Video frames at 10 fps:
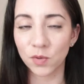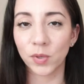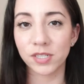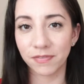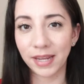on
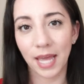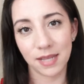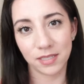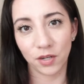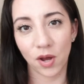where to find
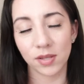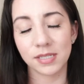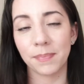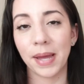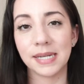casting calls
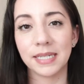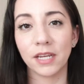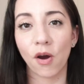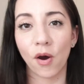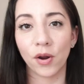
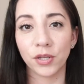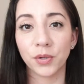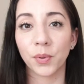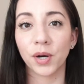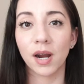depending on
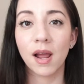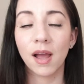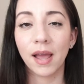your